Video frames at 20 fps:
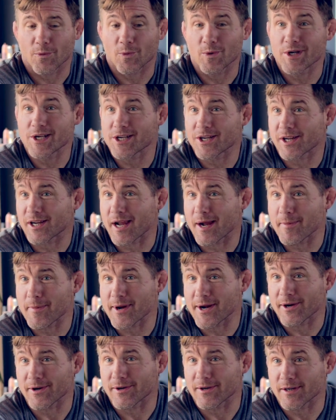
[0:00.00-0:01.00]
When you come
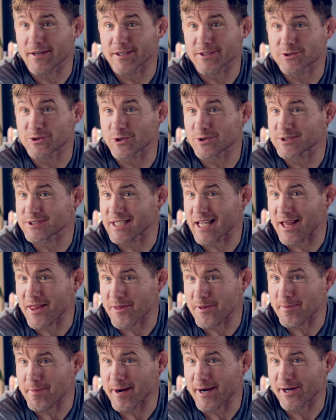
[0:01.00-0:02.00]
here to
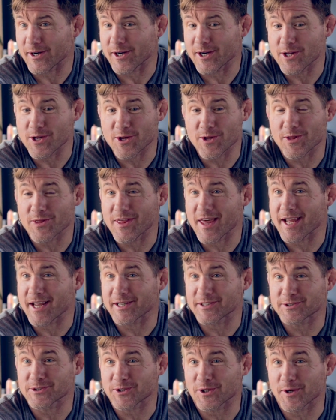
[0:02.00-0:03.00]
South America, you
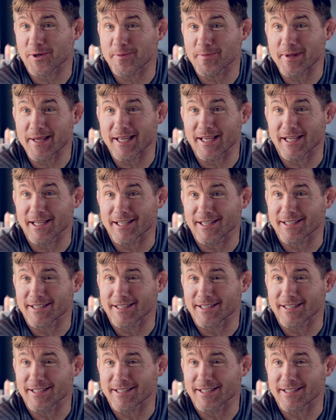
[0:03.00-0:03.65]
think it's going to be,